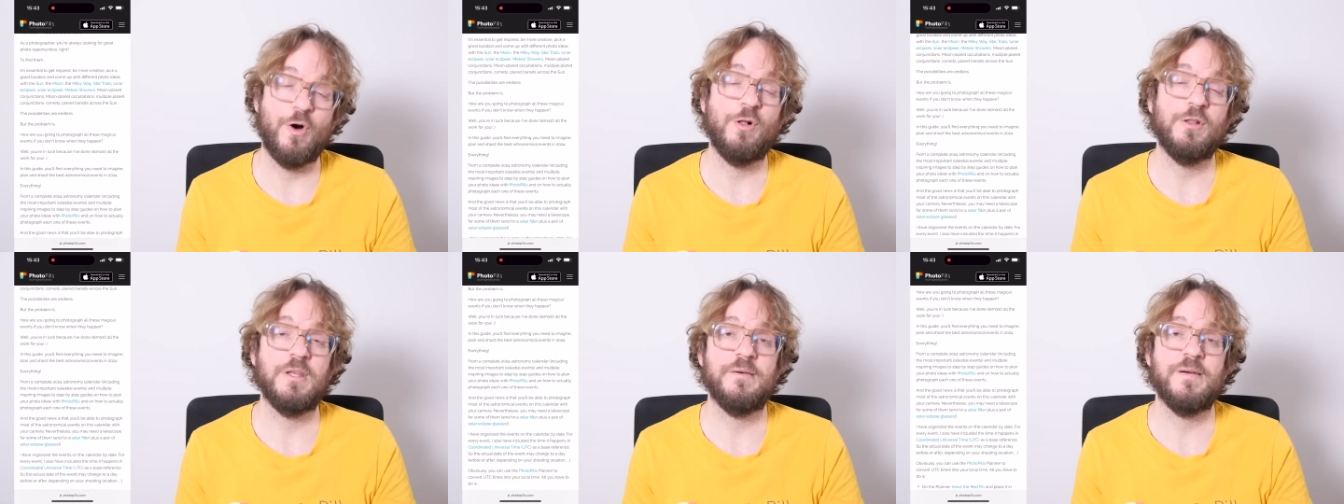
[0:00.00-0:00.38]

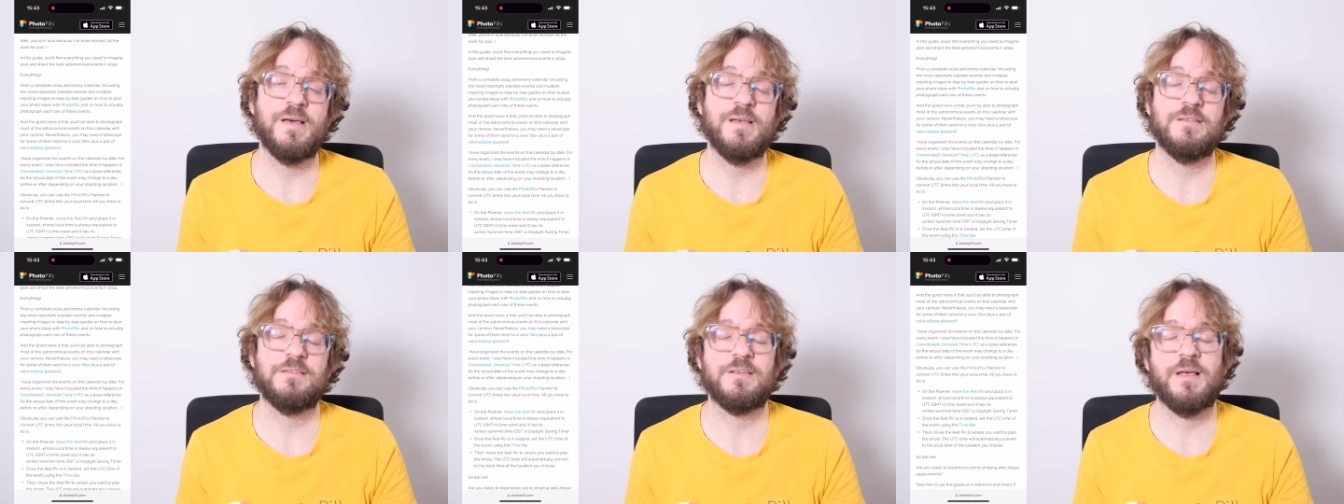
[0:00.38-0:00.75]
all the
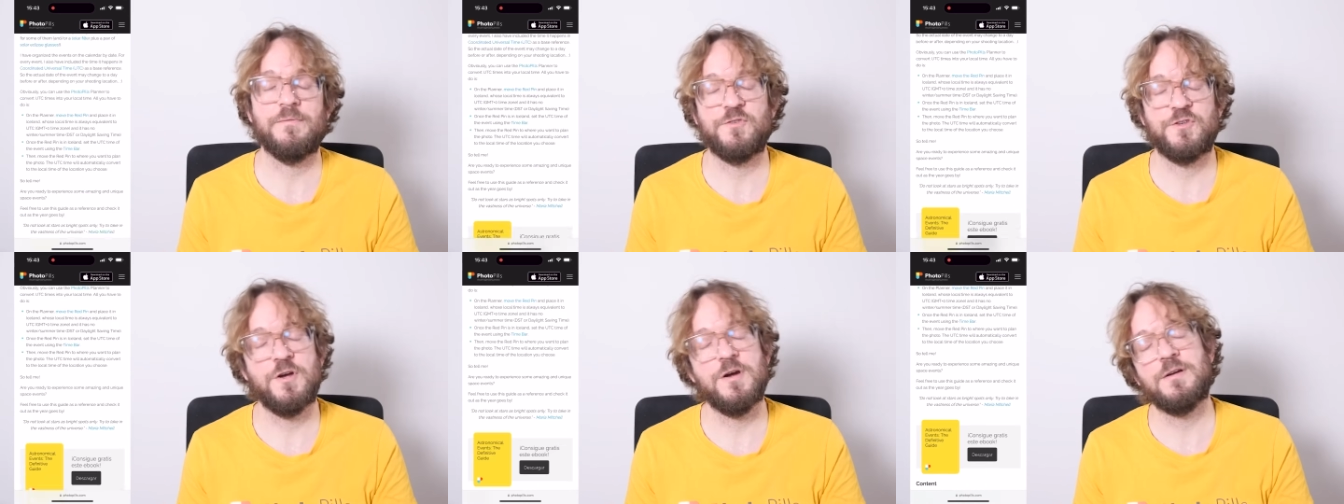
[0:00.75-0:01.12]
events
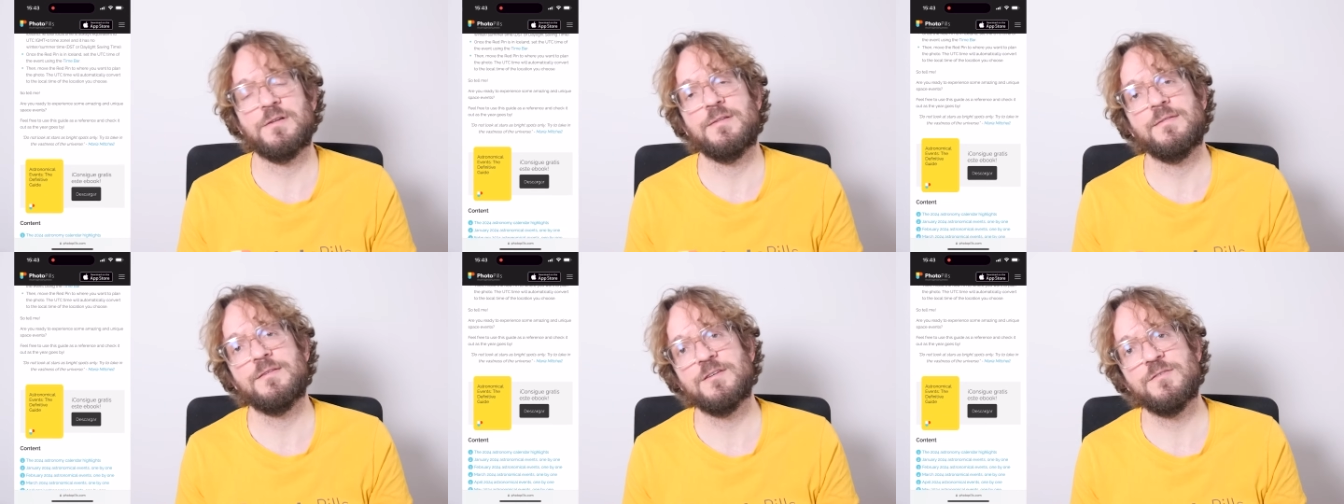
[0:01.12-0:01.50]
I've
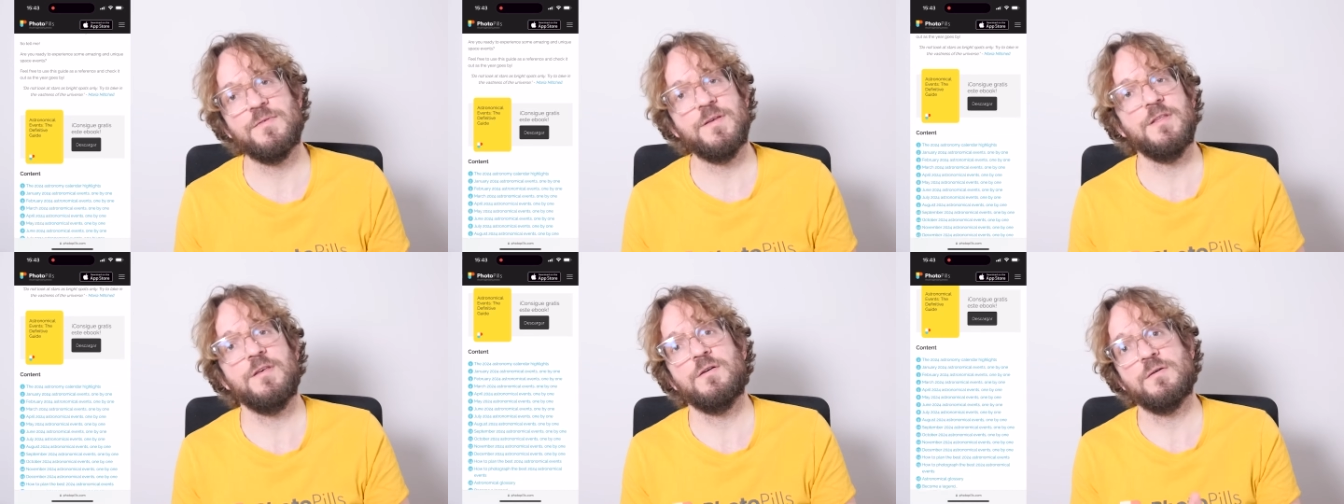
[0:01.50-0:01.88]
shared in this
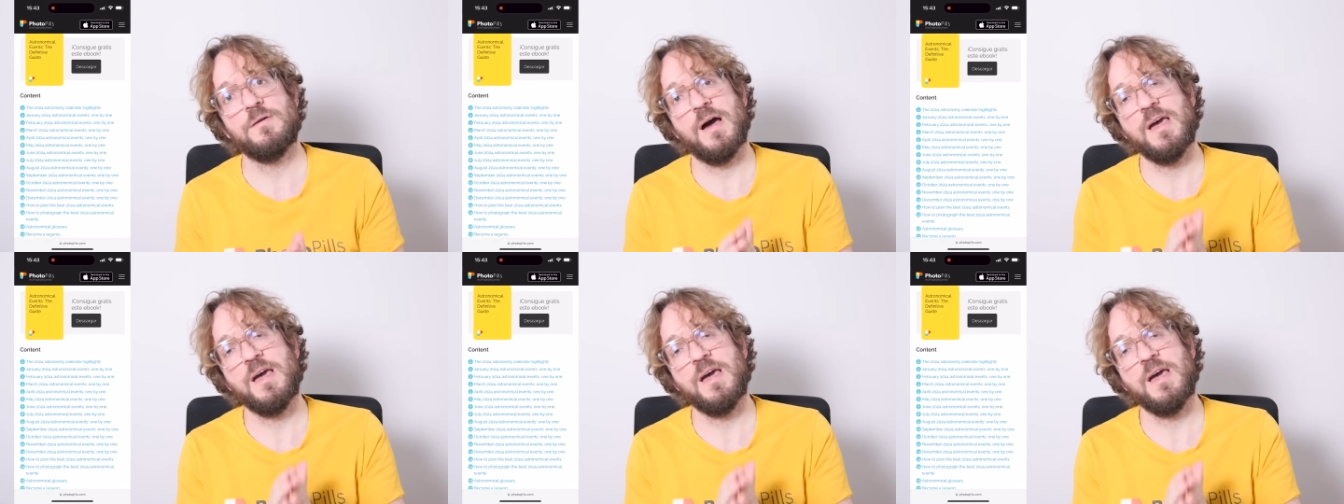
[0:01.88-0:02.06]
video,